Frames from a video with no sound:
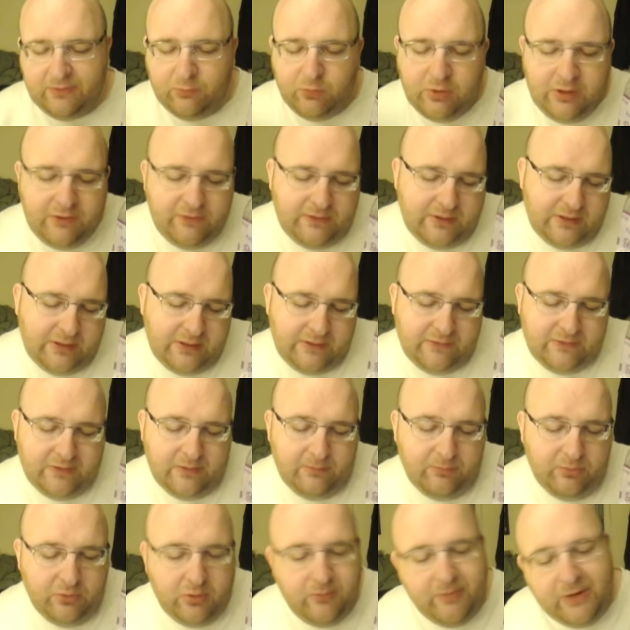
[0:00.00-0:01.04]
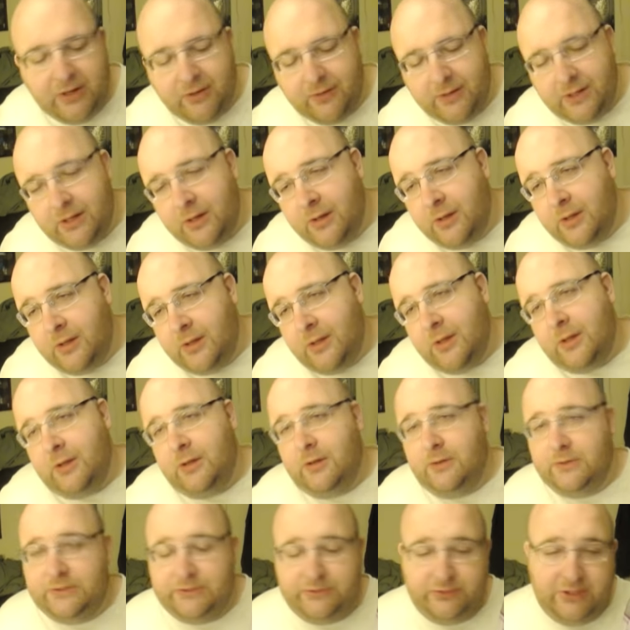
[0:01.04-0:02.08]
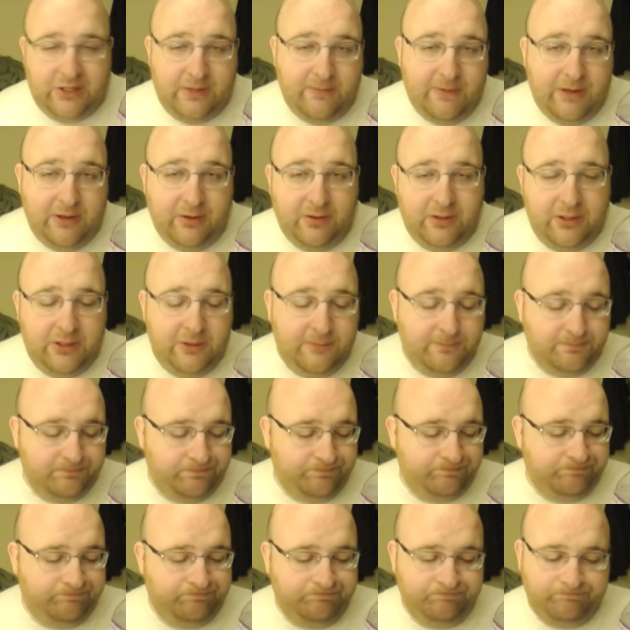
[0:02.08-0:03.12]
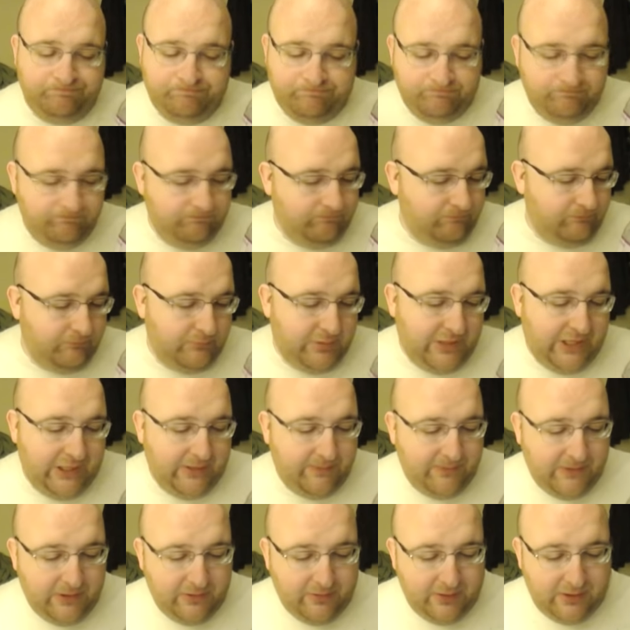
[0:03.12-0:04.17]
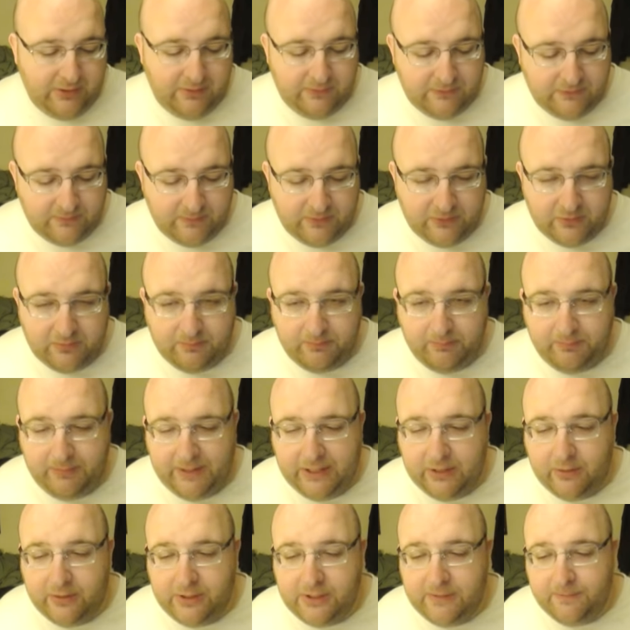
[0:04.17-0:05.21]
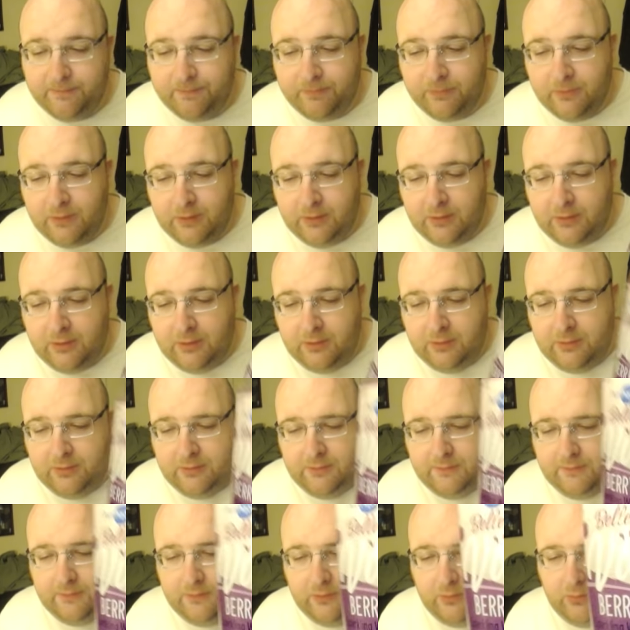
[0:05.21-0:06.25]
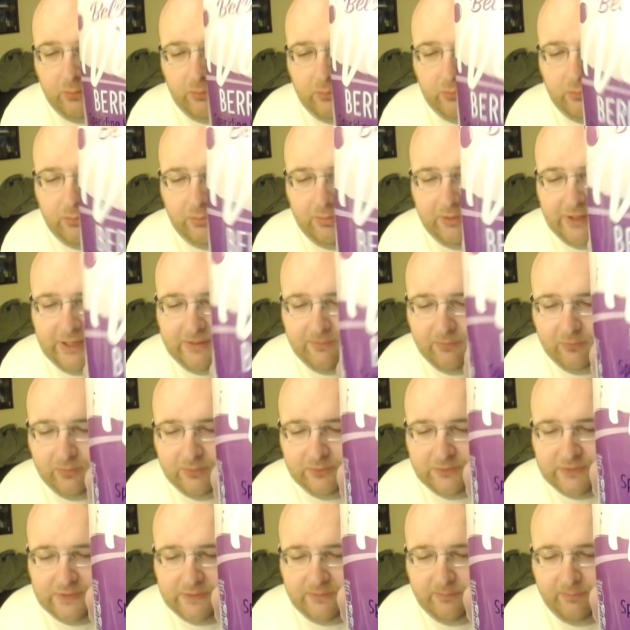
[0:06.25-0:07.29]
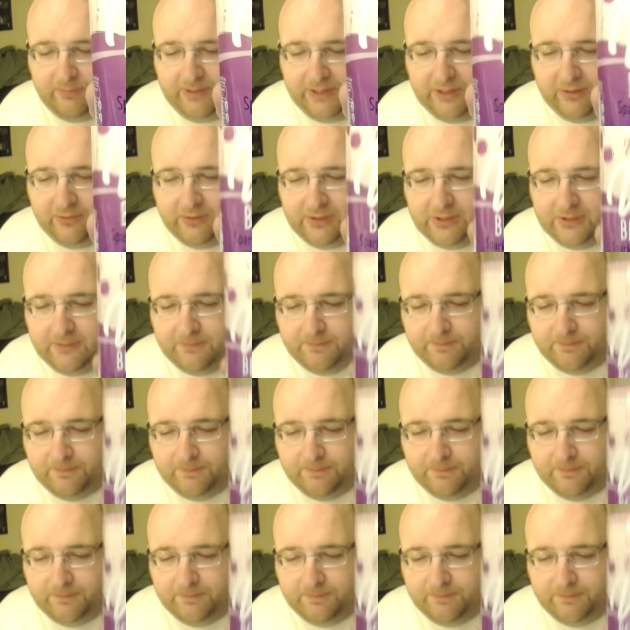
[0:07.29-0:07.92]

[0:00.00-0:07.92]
What is it? Is it a blueberry, strawberry, blackberry, some other berry? Whole label is just berry.